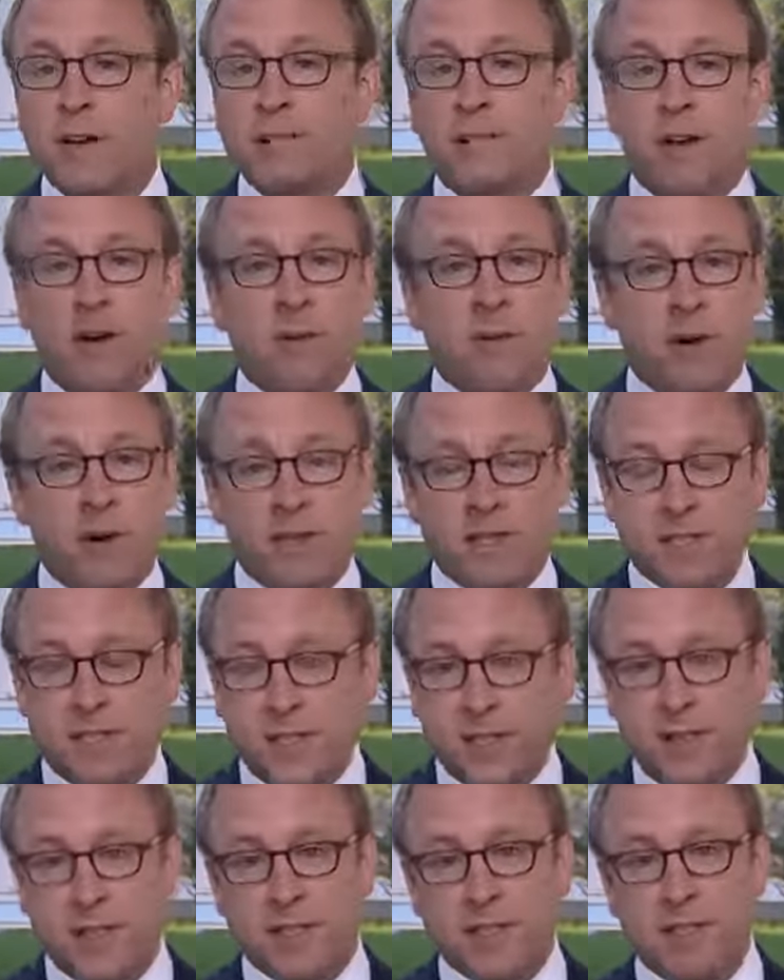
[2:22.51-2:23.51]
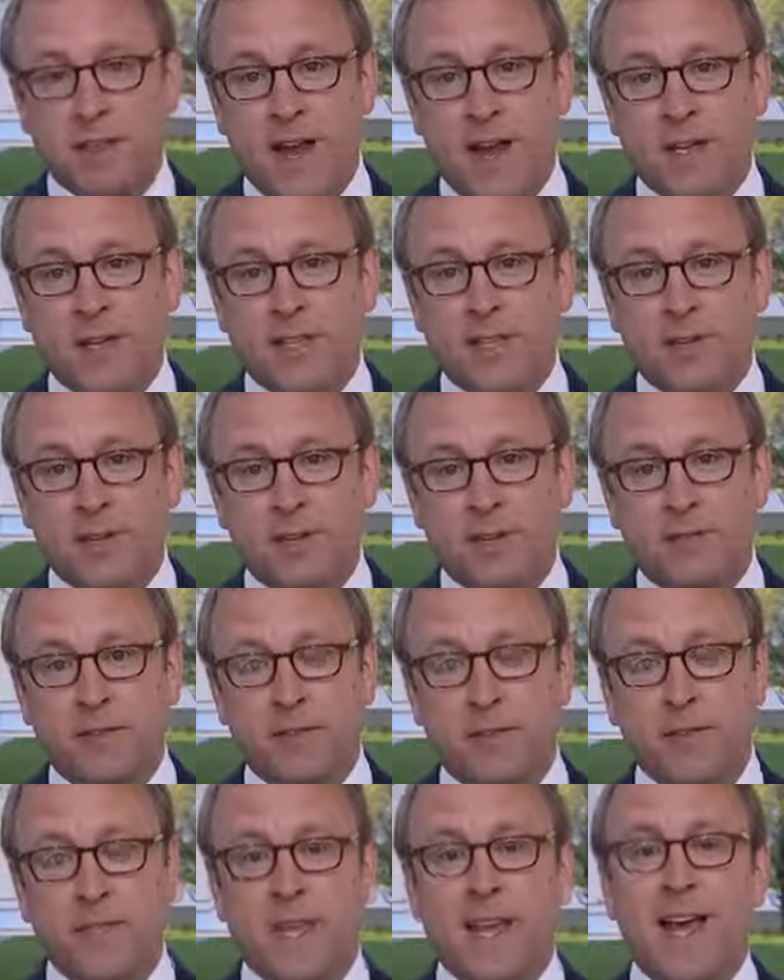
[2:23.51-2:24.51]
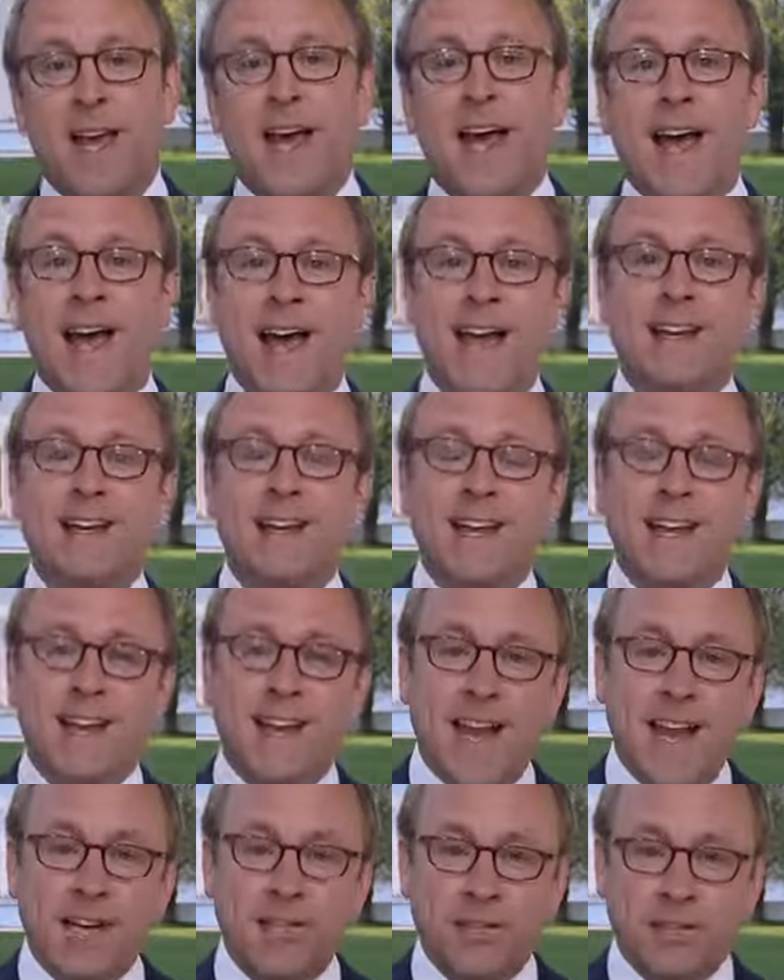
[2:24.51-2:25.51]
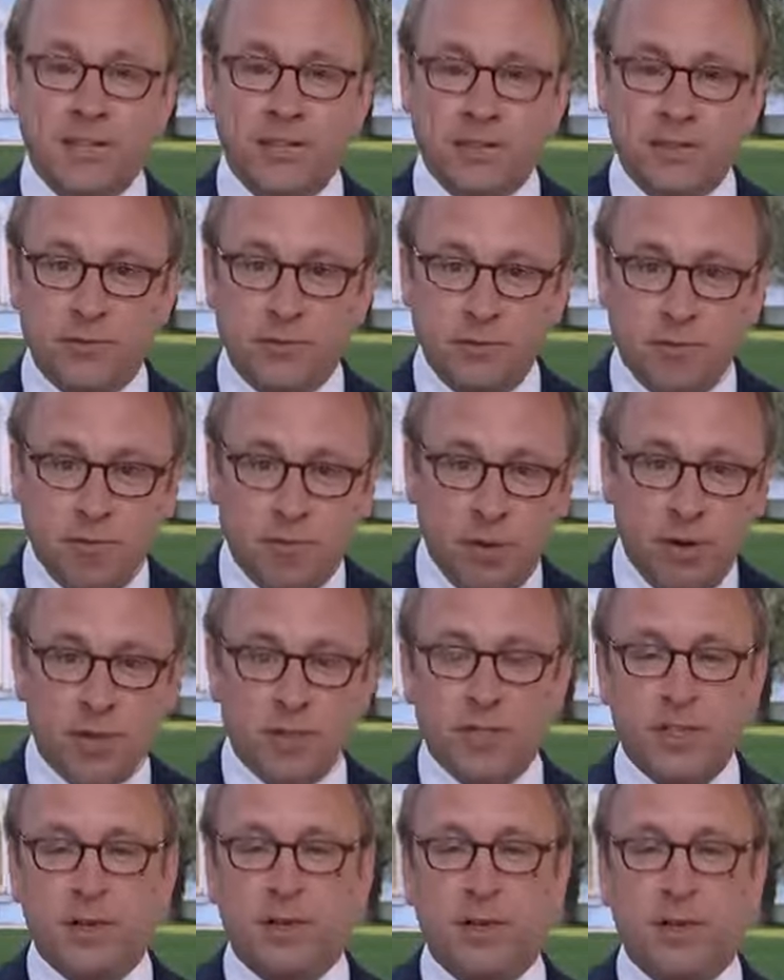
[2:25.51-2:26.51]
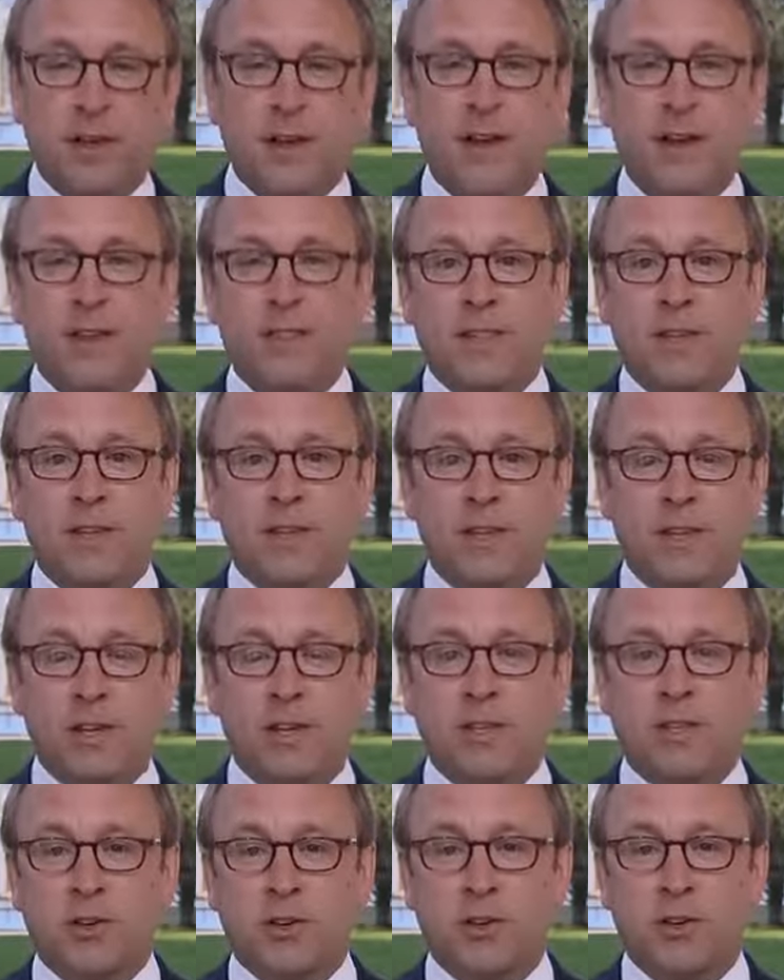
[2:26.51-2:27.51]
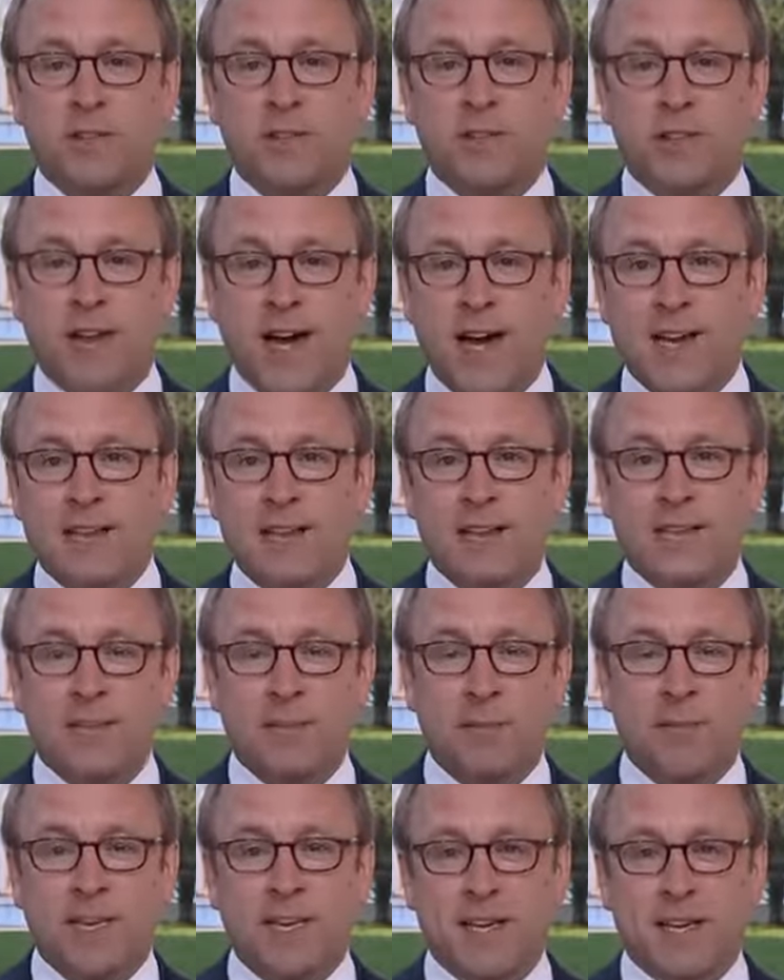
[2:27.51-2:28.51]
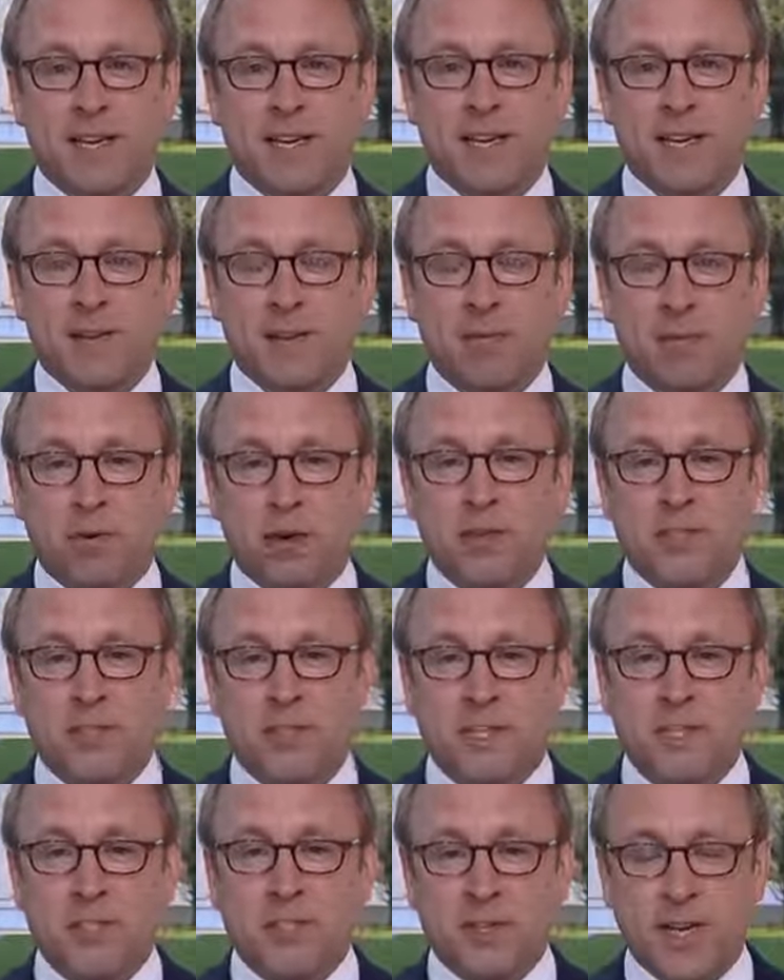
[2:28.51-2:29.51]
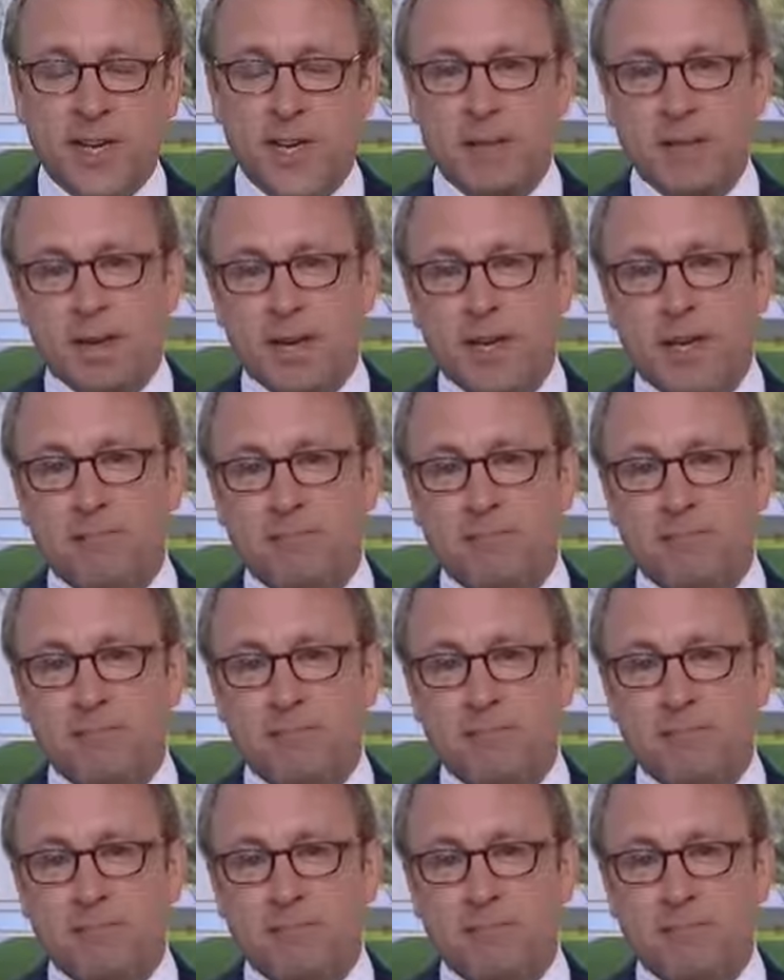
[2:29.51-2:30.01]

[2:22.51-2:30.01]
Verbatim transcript: followed by a series of national interviews and a national book tour that'll look, George, a lot like the beginning of a presidential campaign.